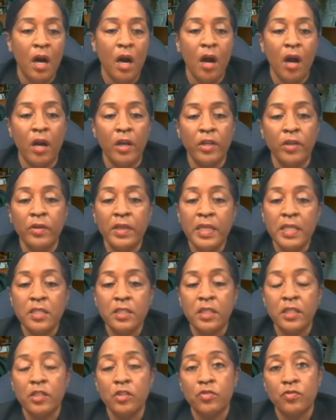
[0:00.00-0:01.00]
Are you
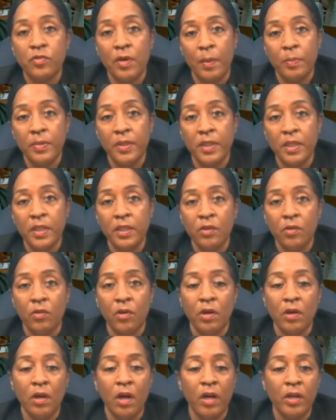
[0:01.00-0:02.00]
easily disrupted,
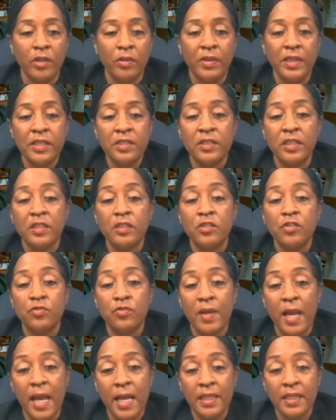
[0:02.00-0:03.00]
or are you easily
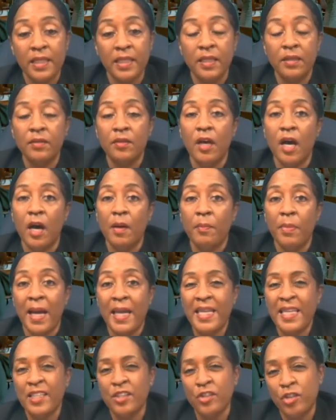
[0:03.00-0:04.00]
distracted by
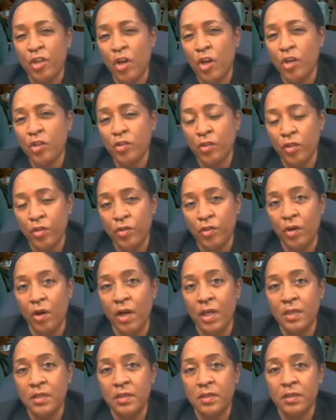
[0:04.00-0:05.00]
internal
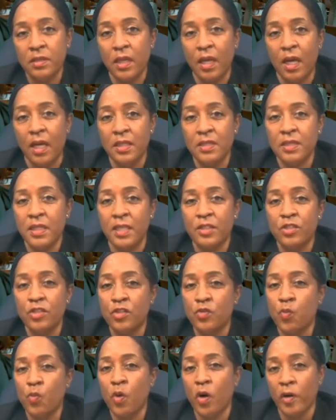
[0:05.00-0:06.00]
thoughts, such
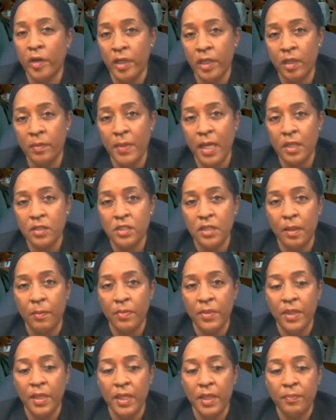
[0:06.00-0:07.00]
as worrying about
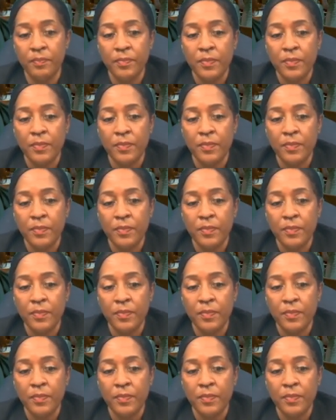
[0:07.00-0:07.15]
something?